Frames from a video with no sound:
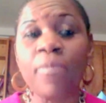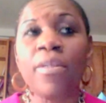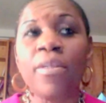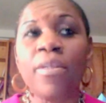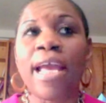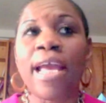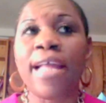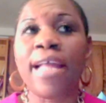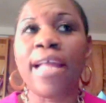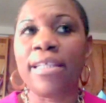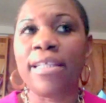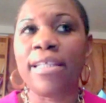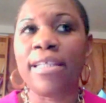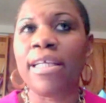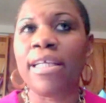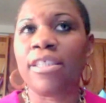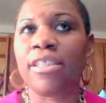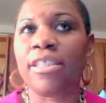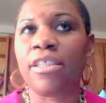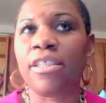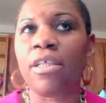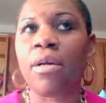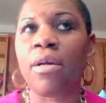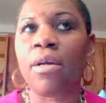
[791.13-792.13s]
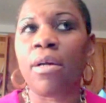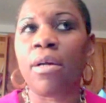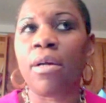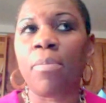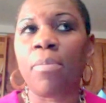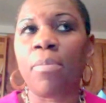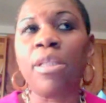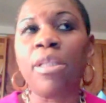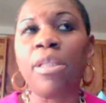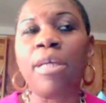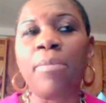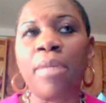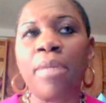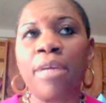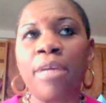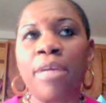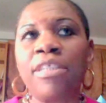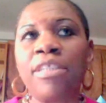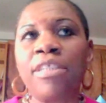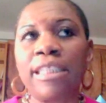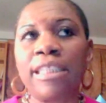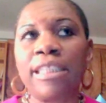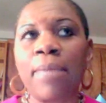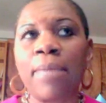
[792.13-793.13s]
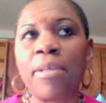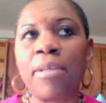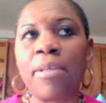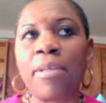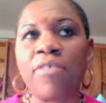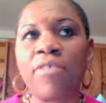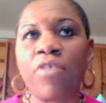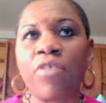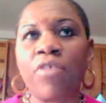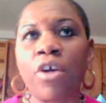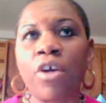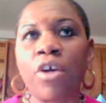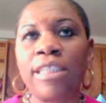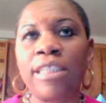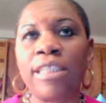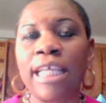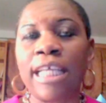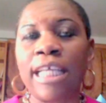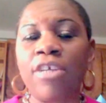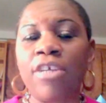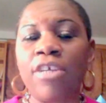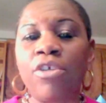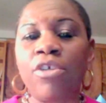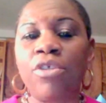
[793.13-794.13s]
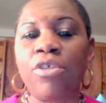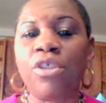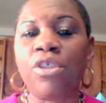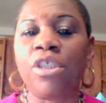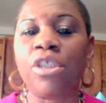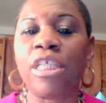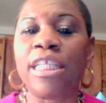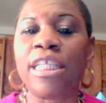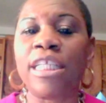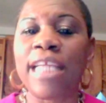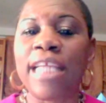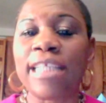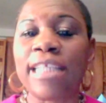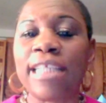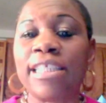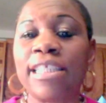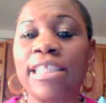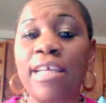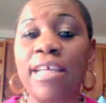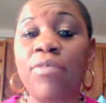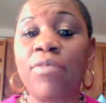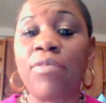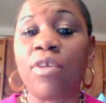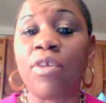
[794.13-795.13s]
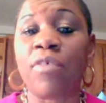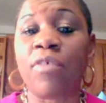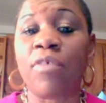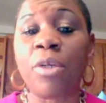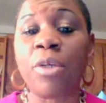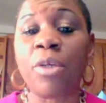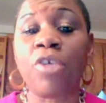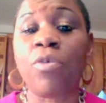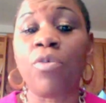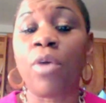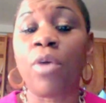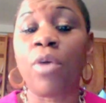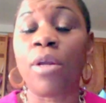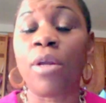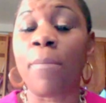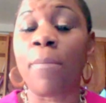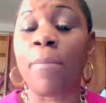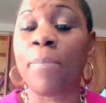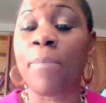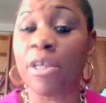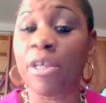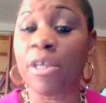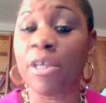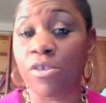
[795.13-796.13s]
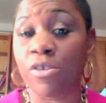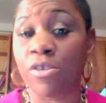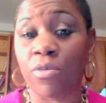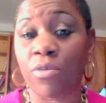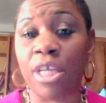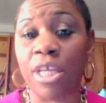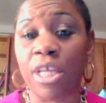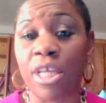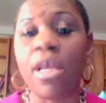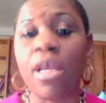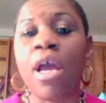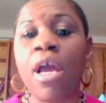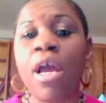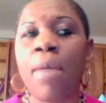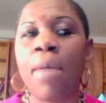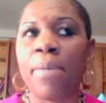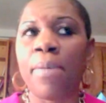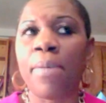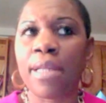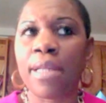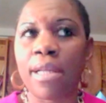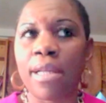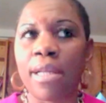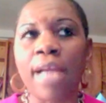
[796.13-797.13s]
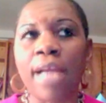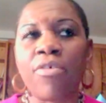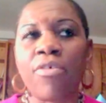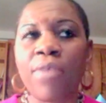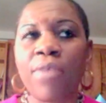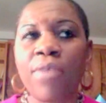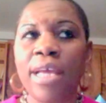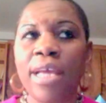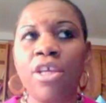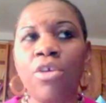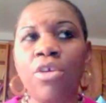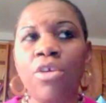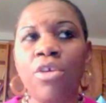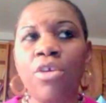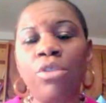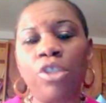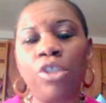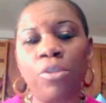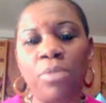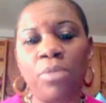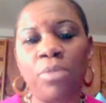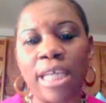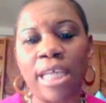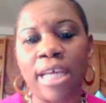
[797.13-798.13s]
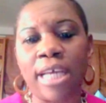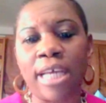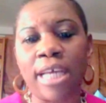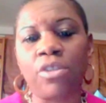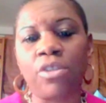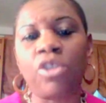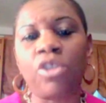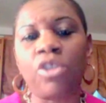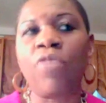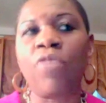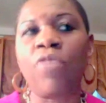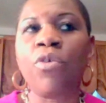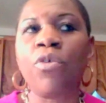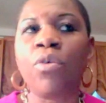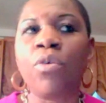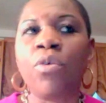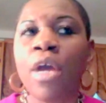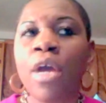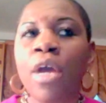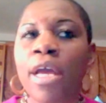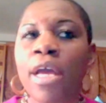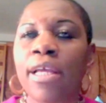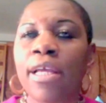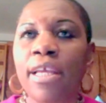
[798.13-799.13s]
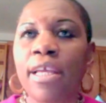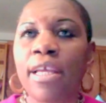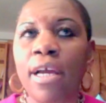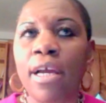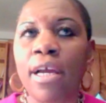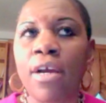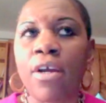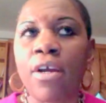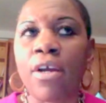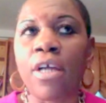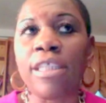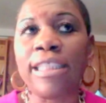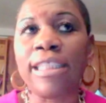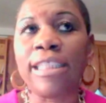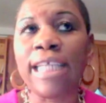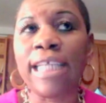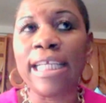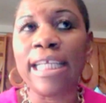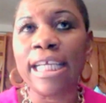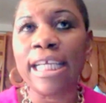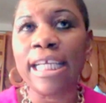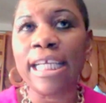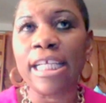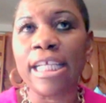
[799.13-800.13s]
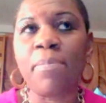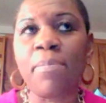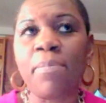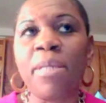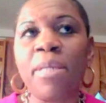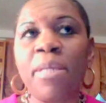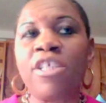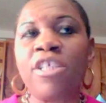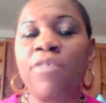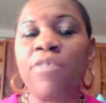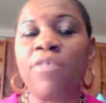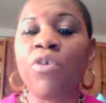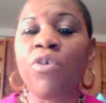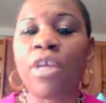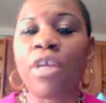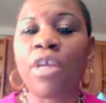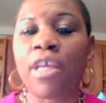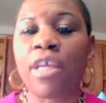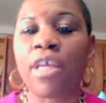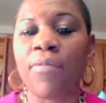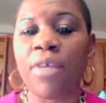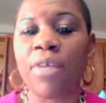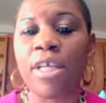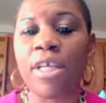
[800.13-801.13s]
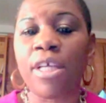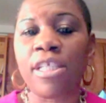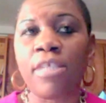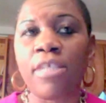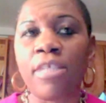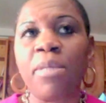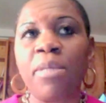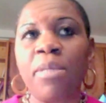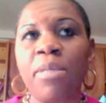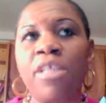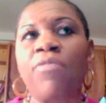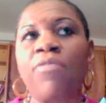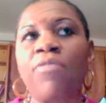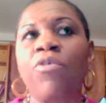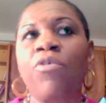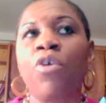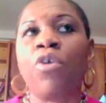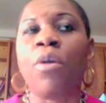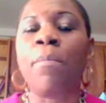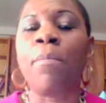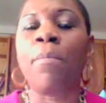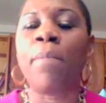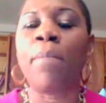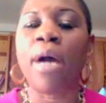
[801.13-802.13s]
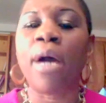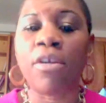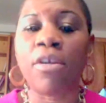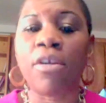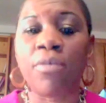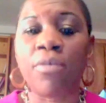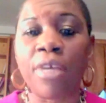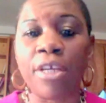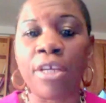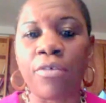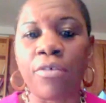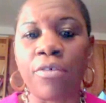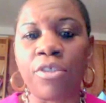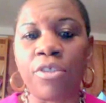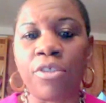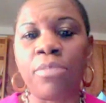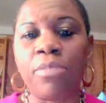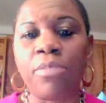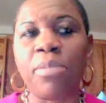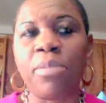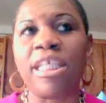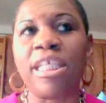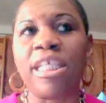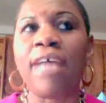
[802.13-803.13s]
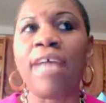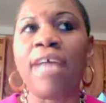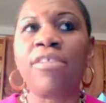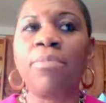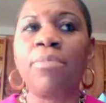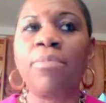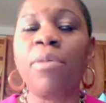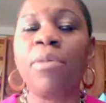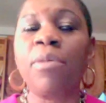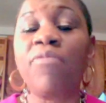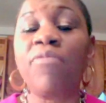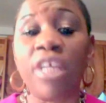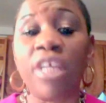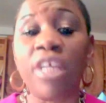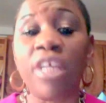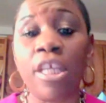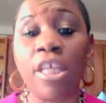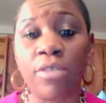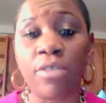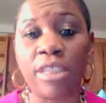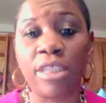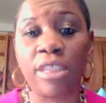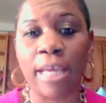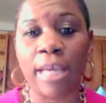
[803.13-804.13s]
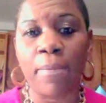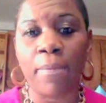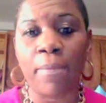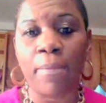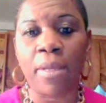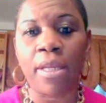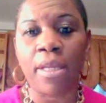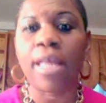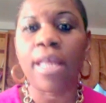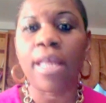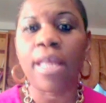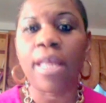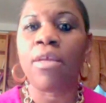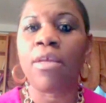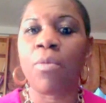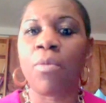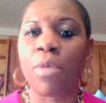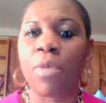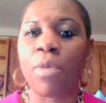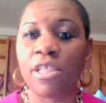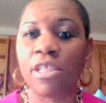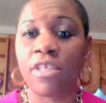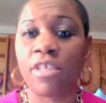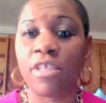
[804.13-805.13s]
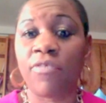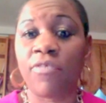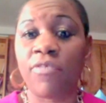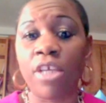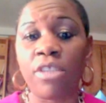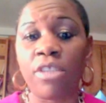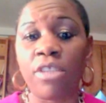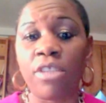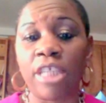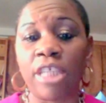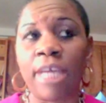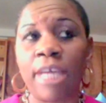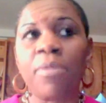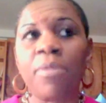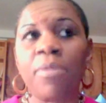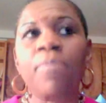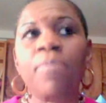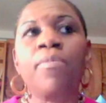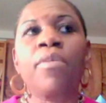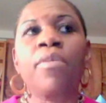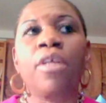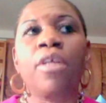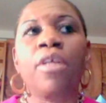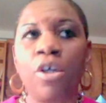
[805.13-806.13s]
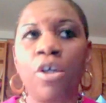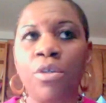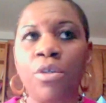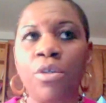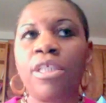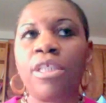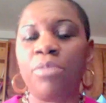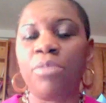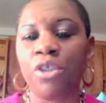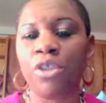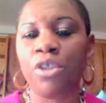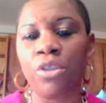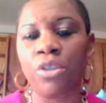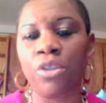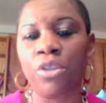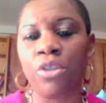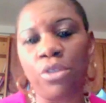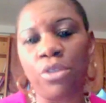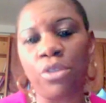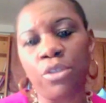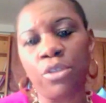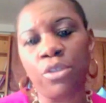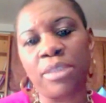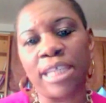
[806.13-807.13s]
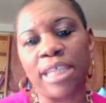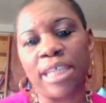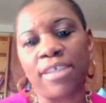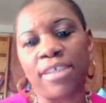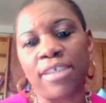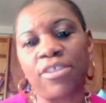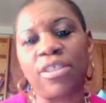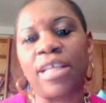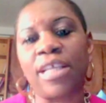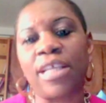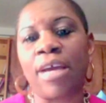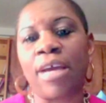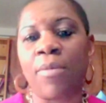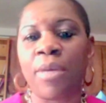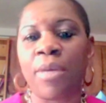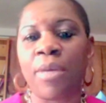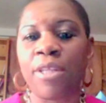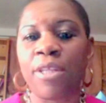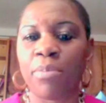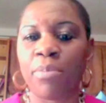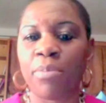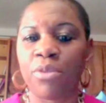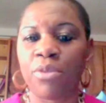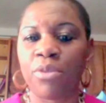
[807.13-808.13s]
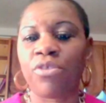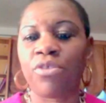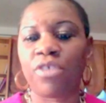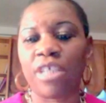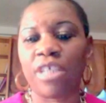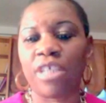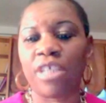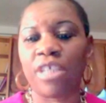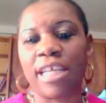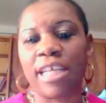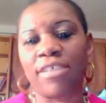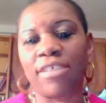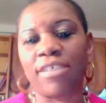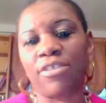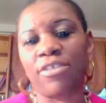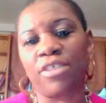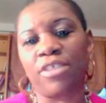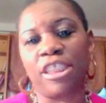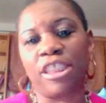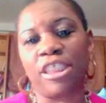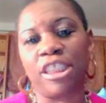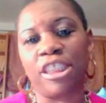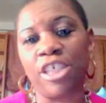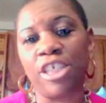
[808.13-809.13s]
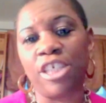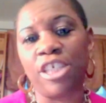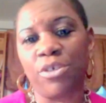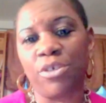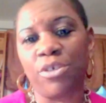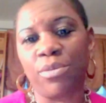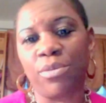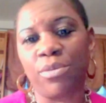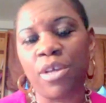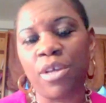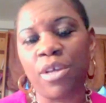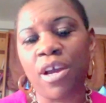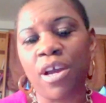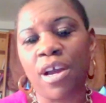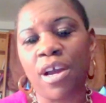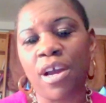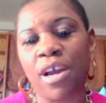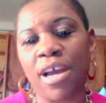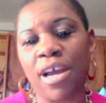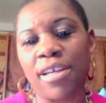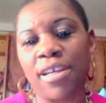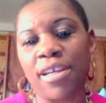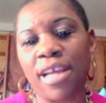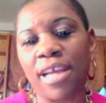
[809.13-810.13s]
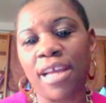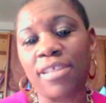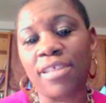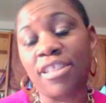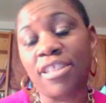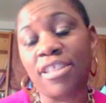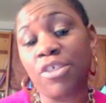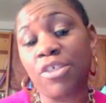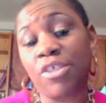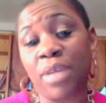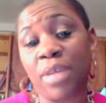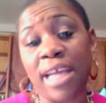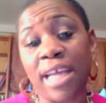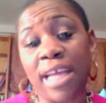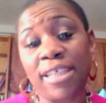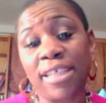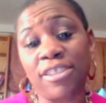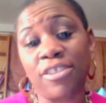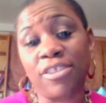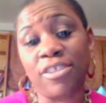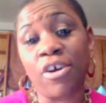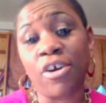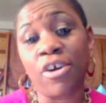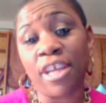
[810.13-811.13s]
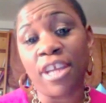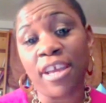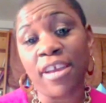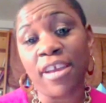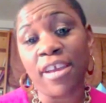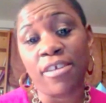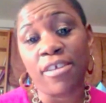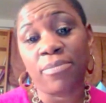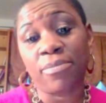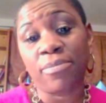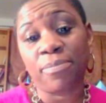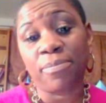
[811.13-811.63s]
And that it's a preliminary step as far as taking you to the next level of putting you on a bigger screen. But create a YouTube channel. So if you are attending a speech, if you're giving a speech, if you're a moderator of a speech, have someone videotape it. And then once it's videotaped, load it up to your YouTube channel. So that way the producer can actually see you and see you in action on air.